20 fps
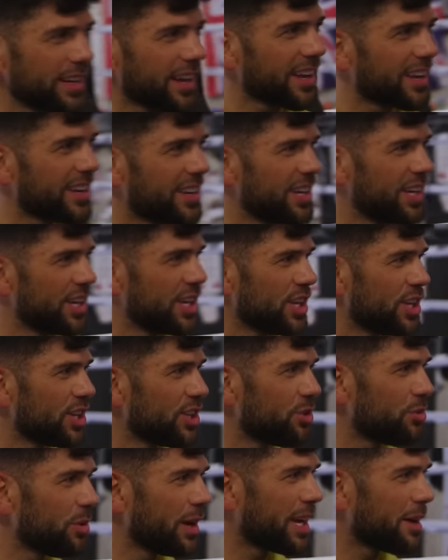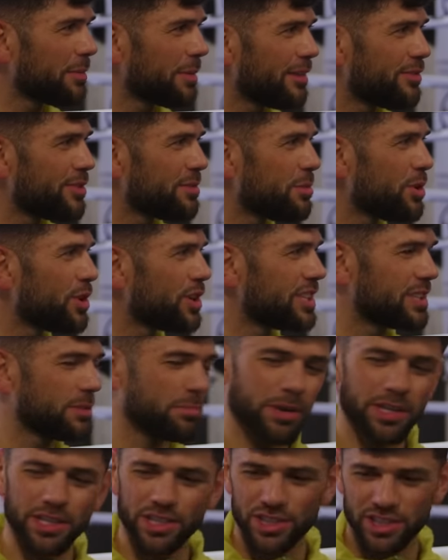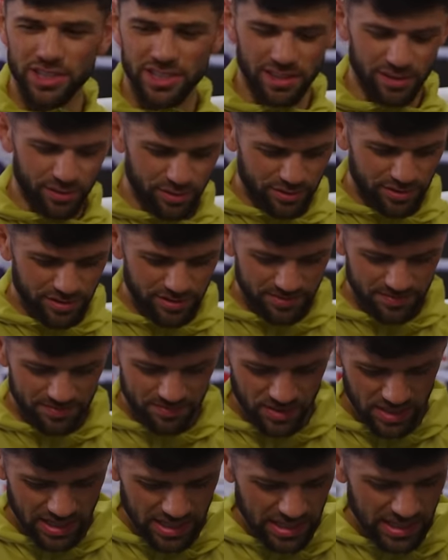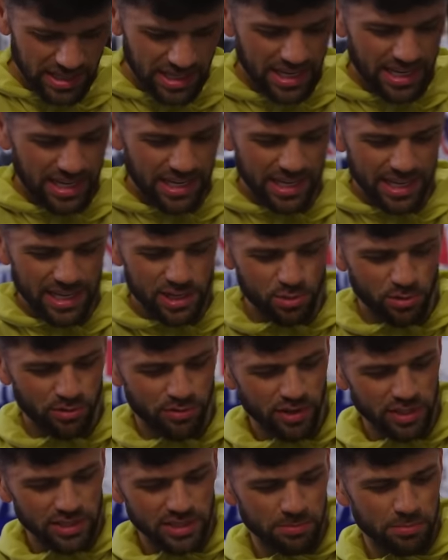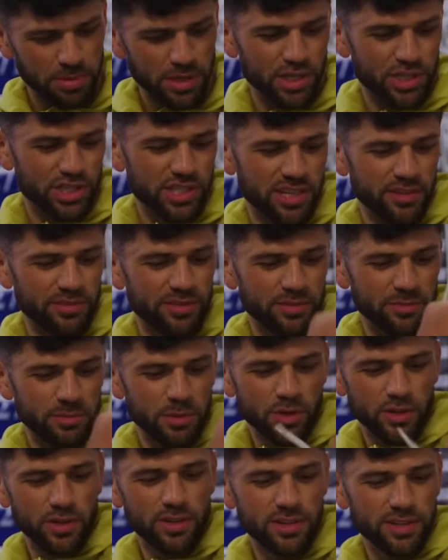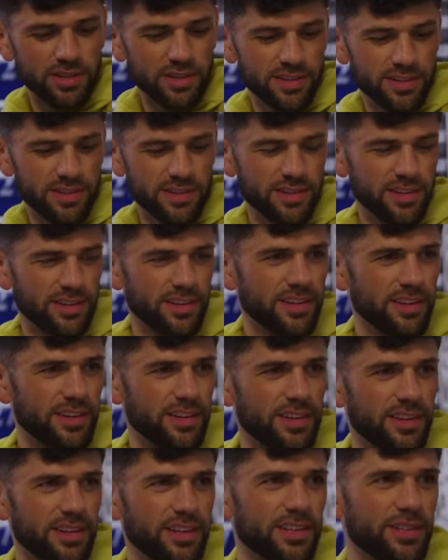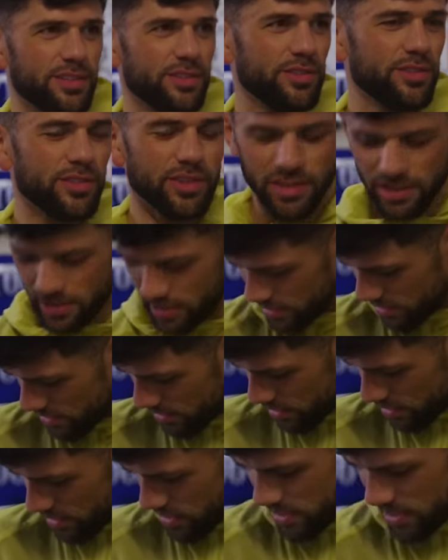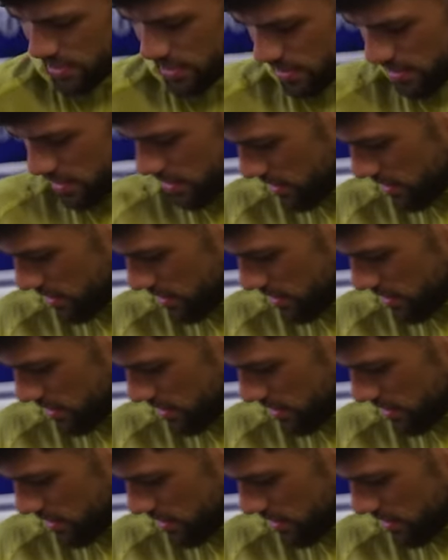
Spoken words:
like, you wake up every morning to punish yourself and then get to a fight to punish yourself even more? Fucking crazy.